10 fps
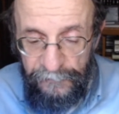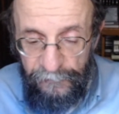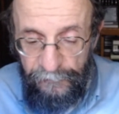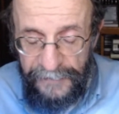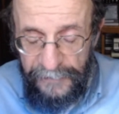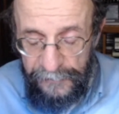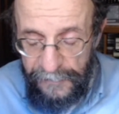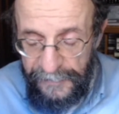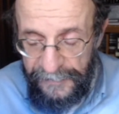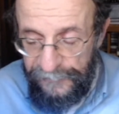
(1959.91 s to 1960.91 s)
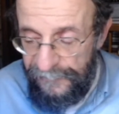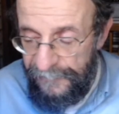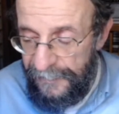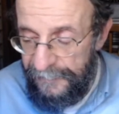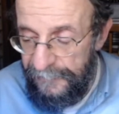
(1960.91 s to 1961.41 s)
recognize
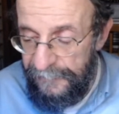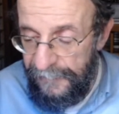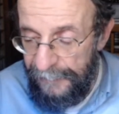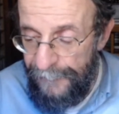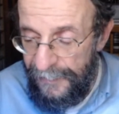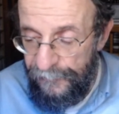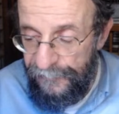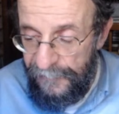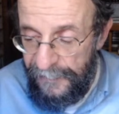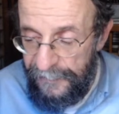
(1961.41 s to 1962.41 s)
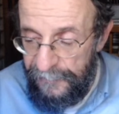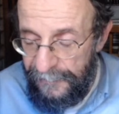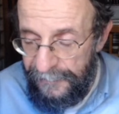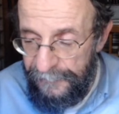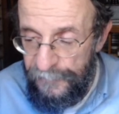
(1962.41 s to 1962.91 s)
that at Mount
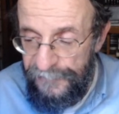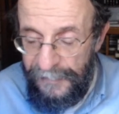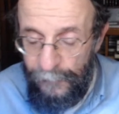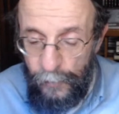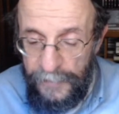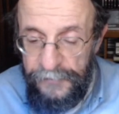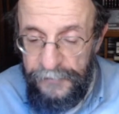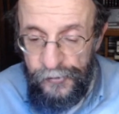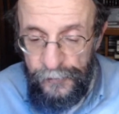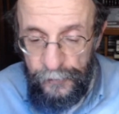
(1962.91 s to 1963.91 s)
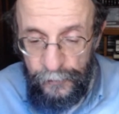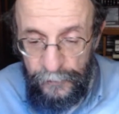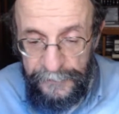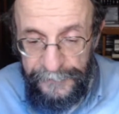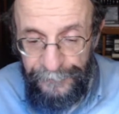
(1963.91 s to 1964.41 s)
Sinai there was not one
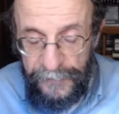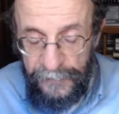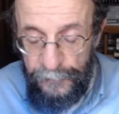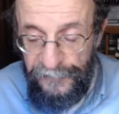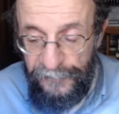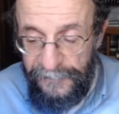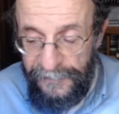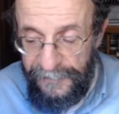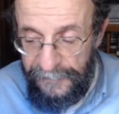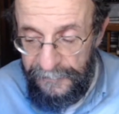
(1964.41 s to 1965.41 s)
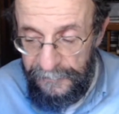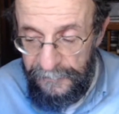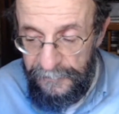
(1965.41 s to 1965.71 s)
Jew who stood there